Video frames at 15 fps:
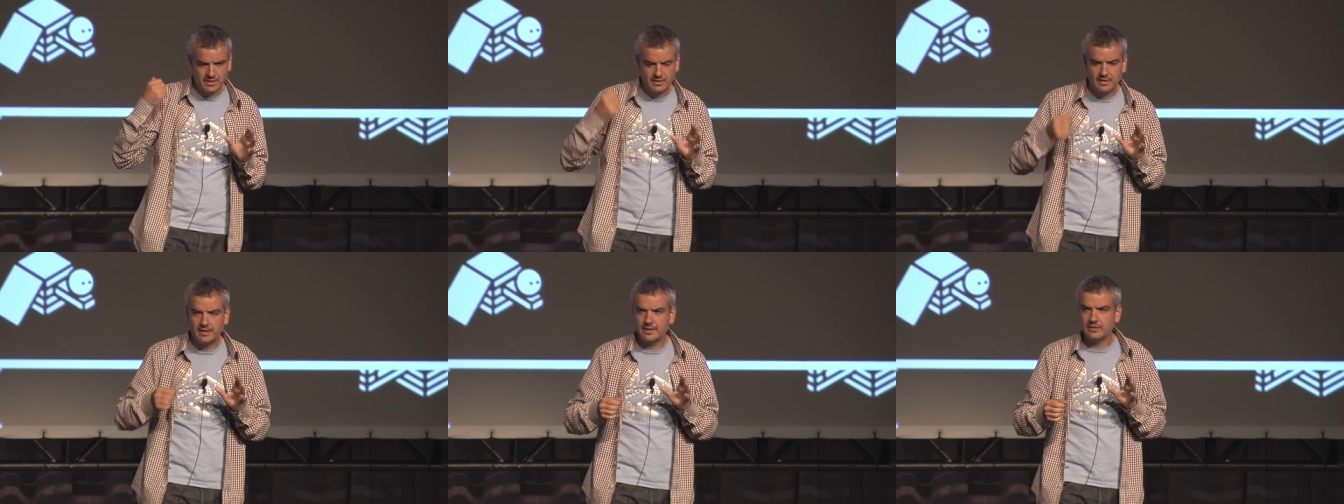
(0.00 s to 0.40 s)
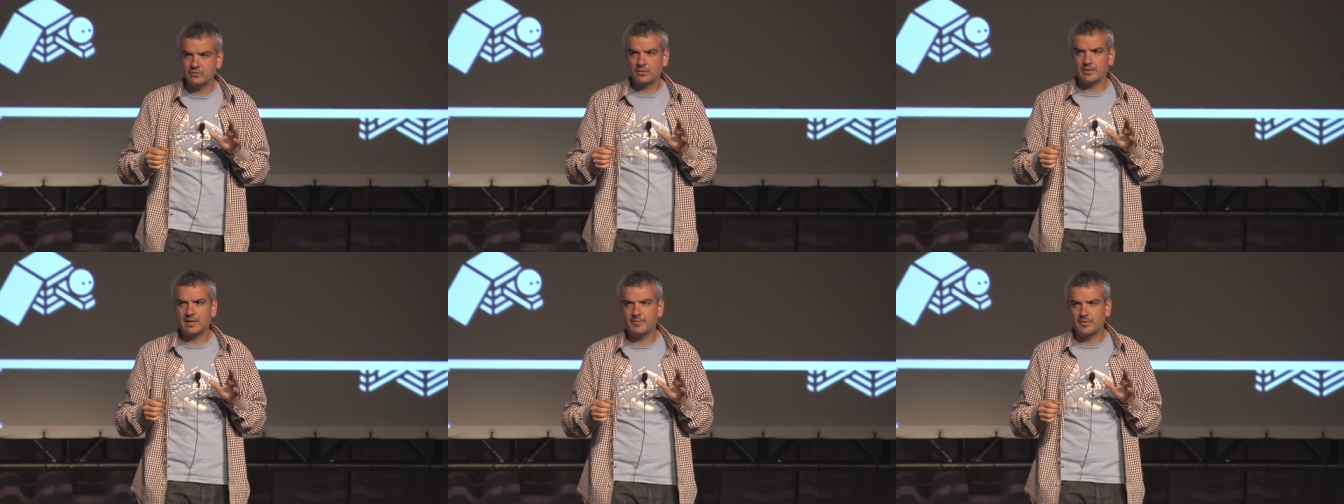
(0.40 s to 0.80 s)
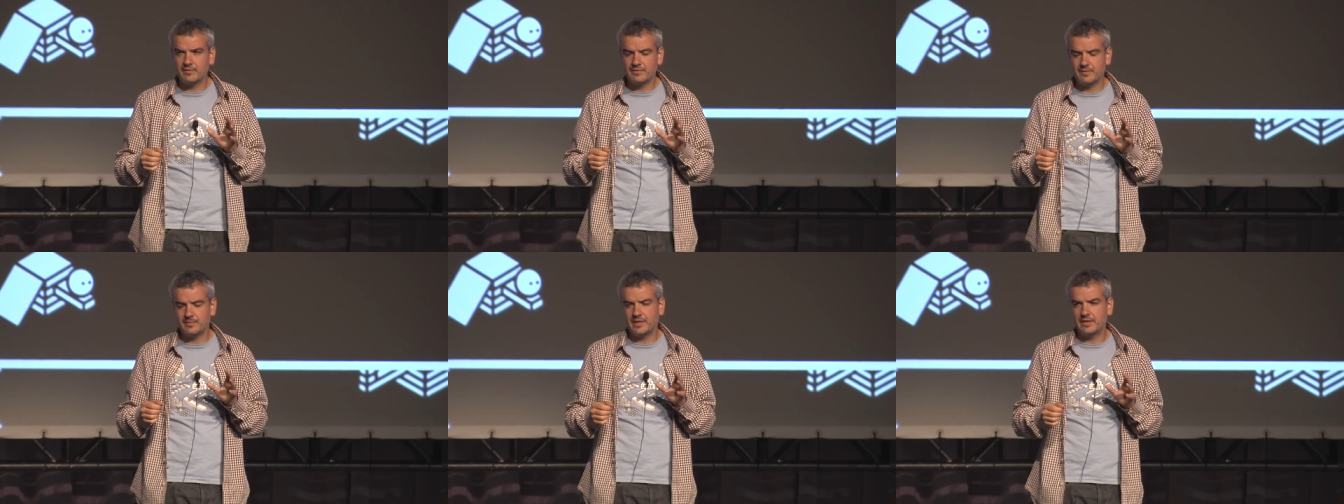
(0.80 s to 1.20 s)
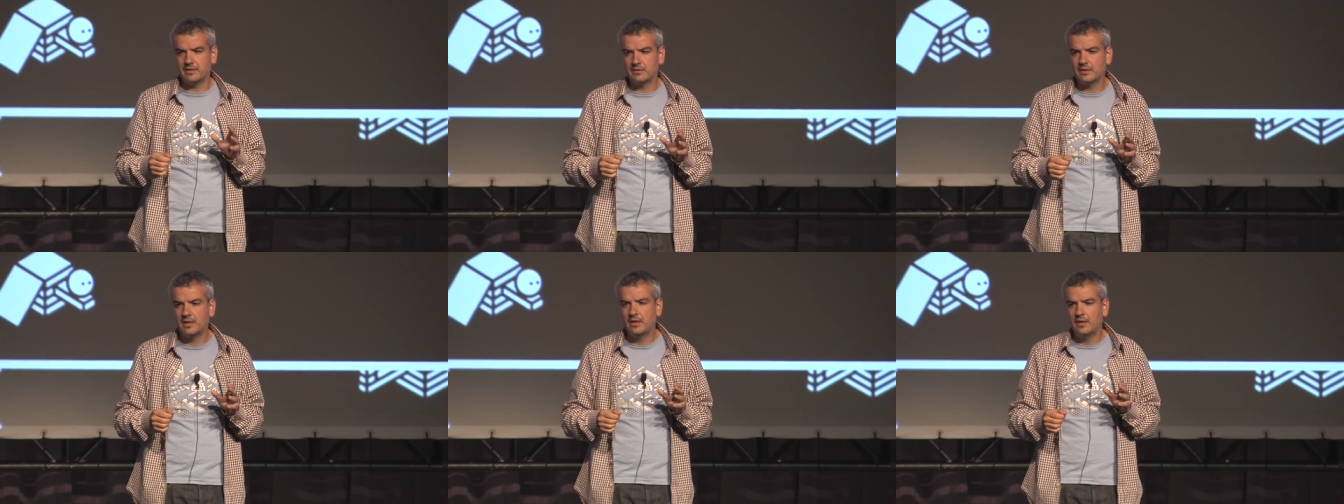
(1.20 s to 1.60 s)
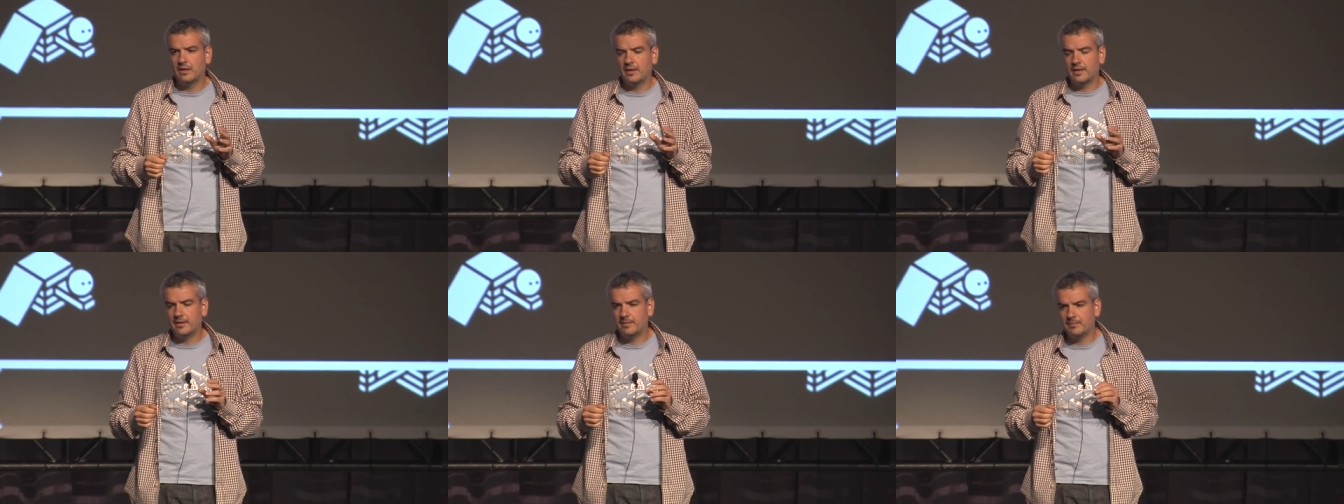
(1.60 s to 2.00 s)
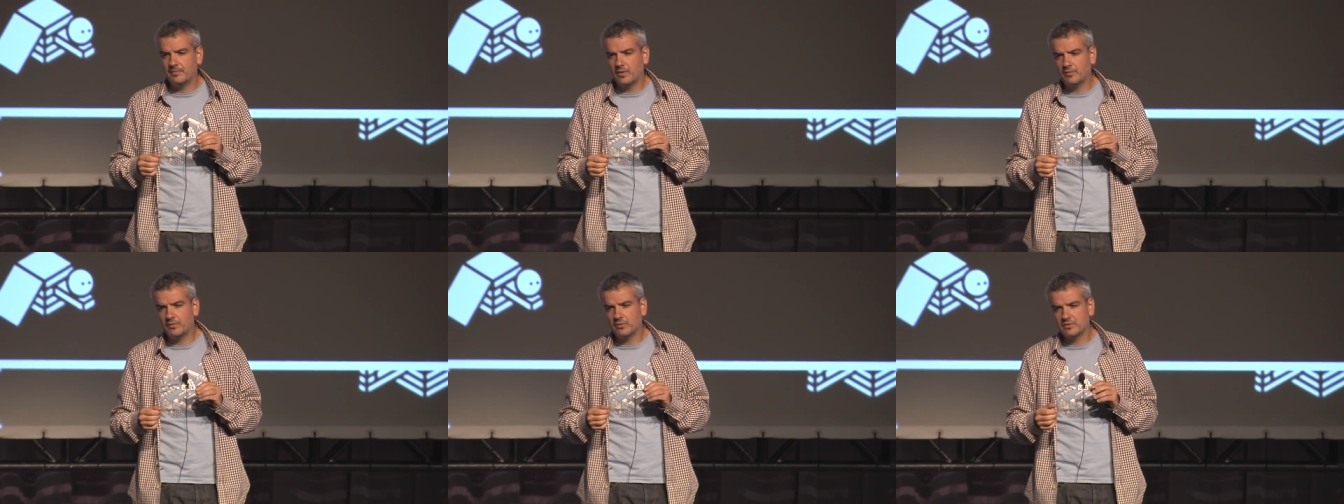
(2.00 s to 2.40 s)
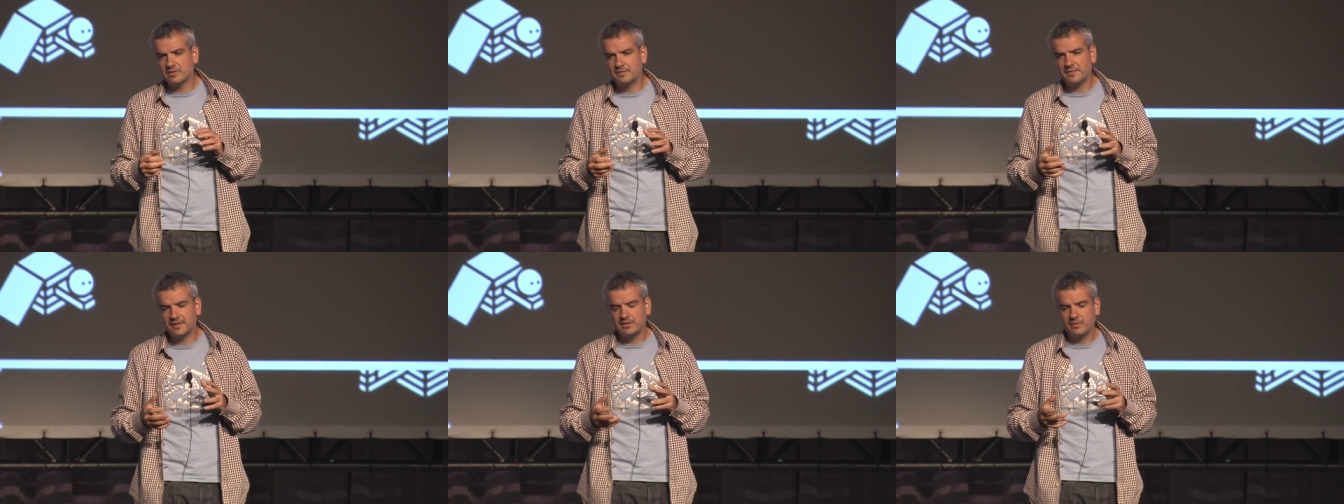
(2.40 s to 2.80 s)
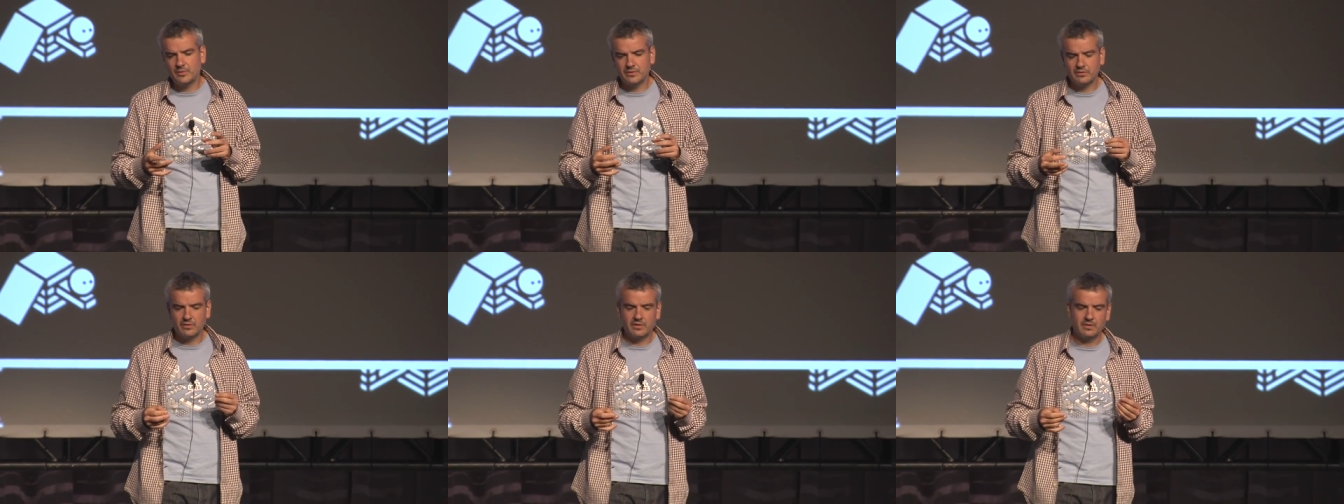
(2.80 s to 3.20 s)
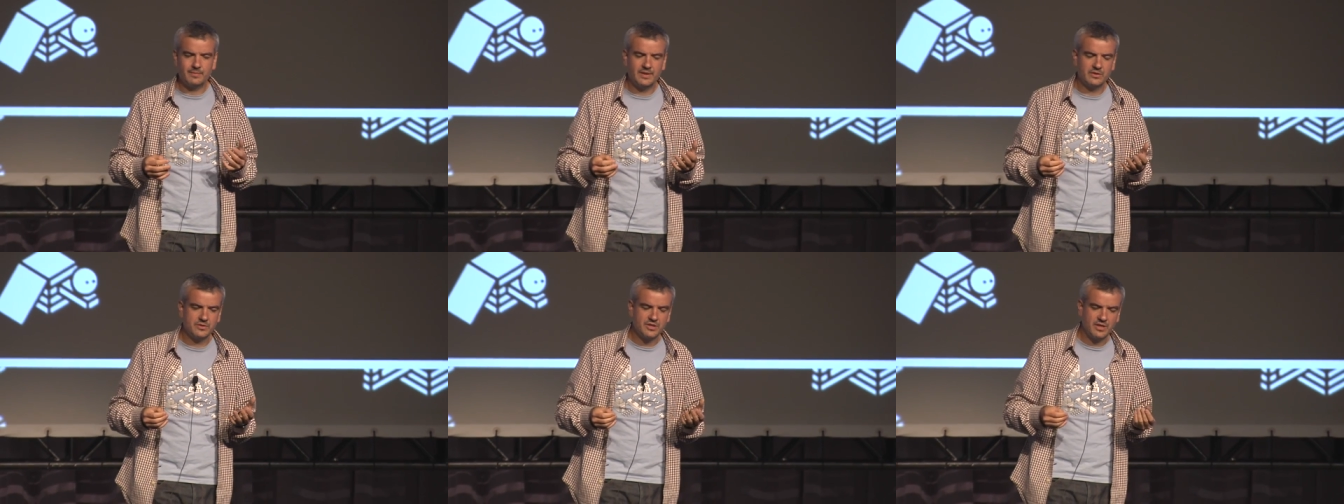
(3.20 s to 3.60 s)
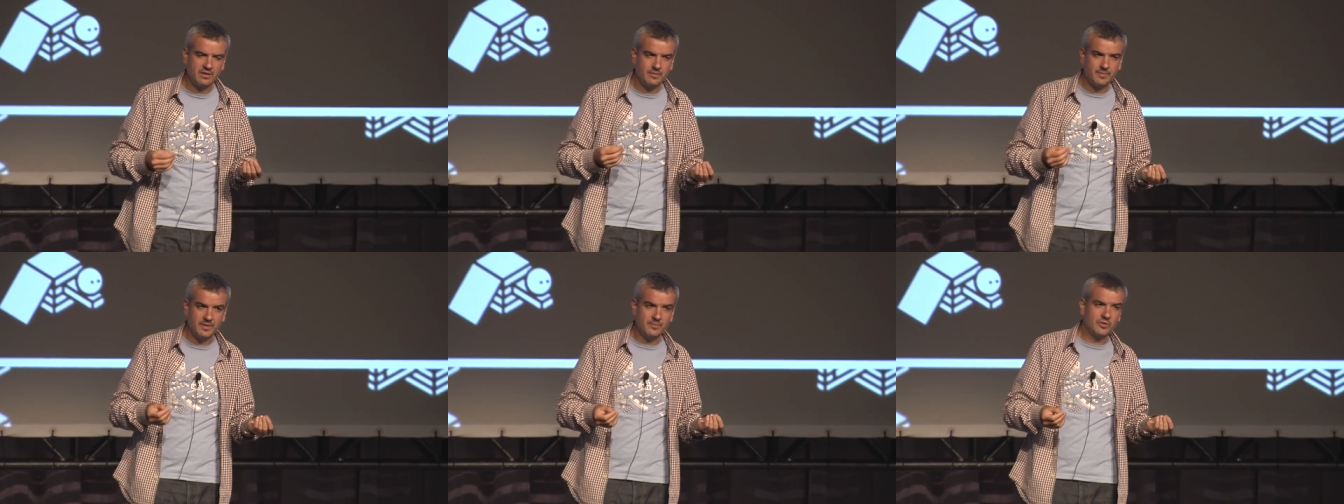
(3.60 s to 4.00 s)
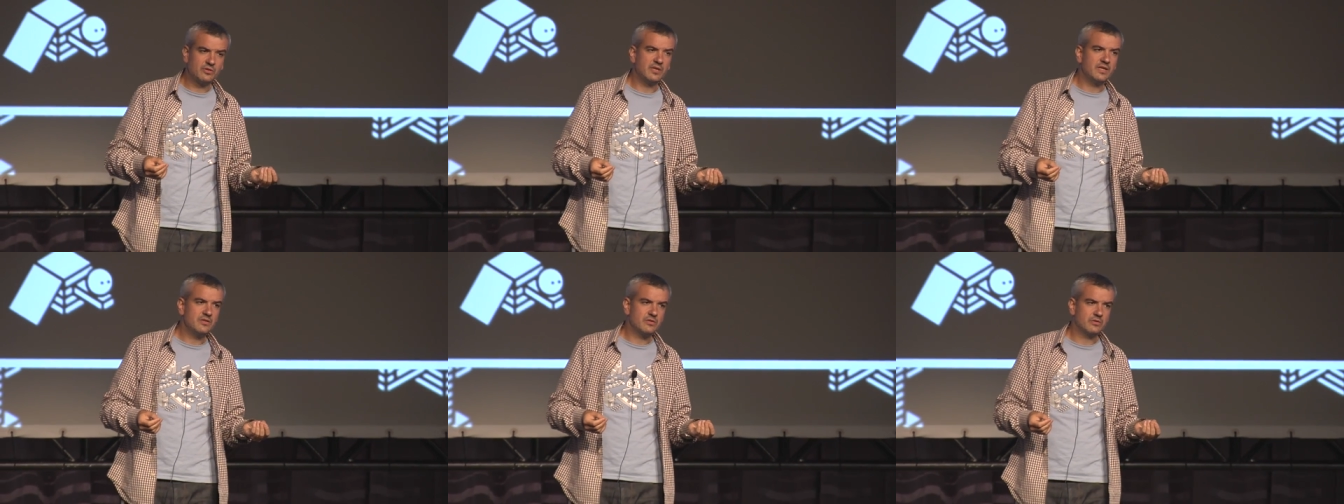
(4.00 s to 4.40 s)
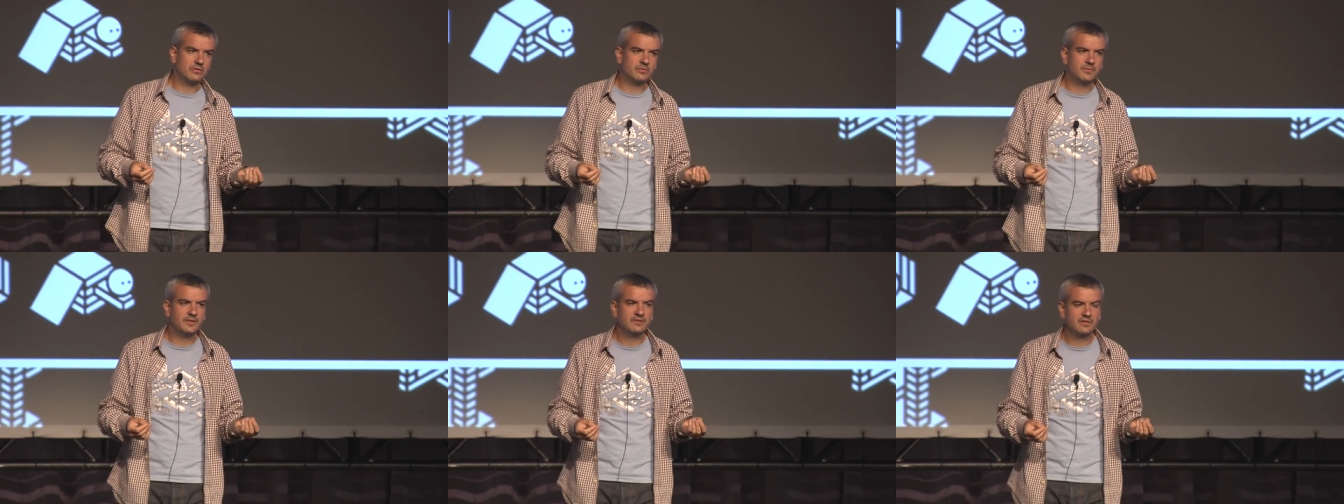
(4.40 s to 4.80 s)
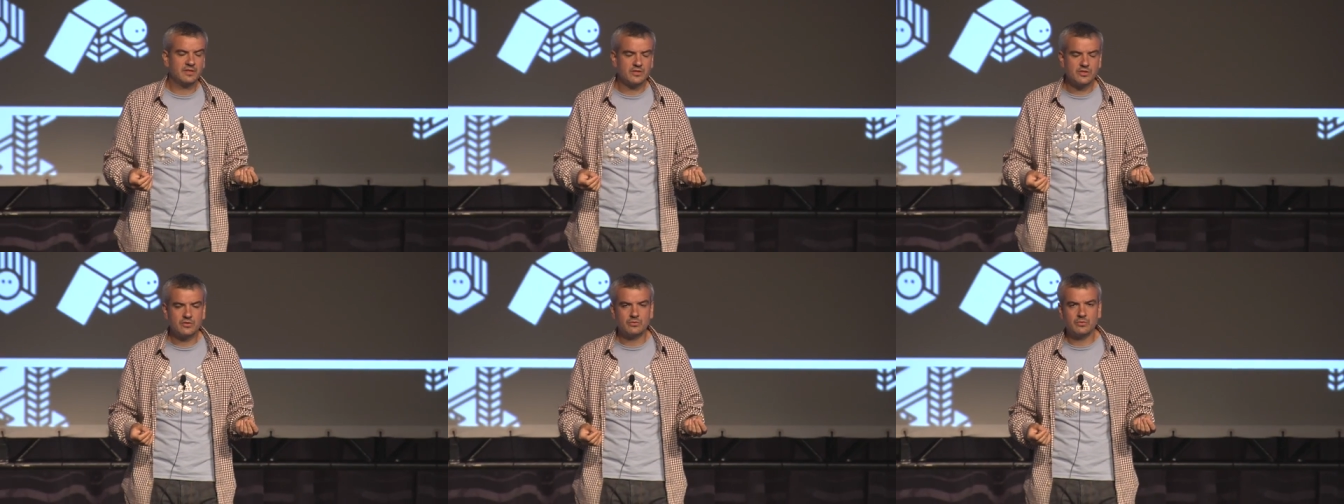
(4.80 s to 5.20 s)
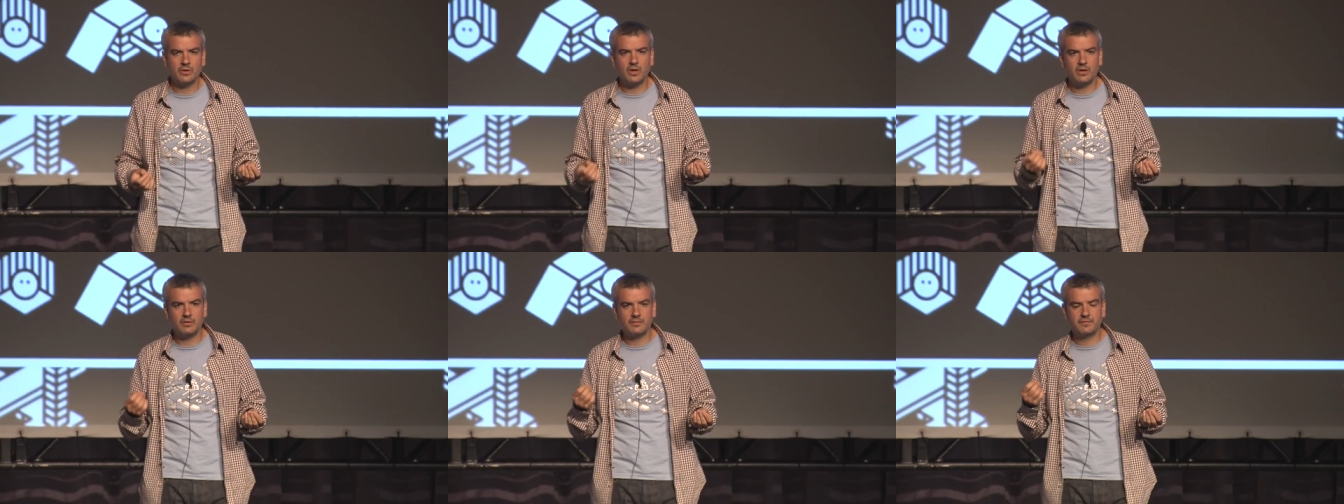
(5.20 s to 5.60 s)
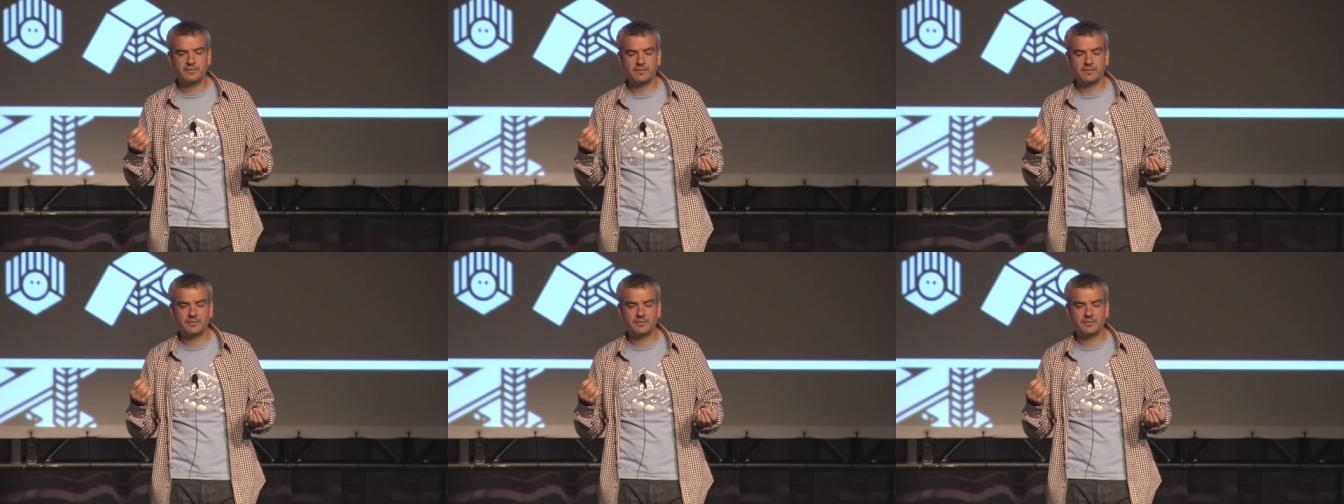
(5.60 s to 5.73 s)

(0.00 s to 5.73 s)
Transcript: I'll get to a couple of them later. Of course, the fact that we're talking about shader permutations brings the issue of,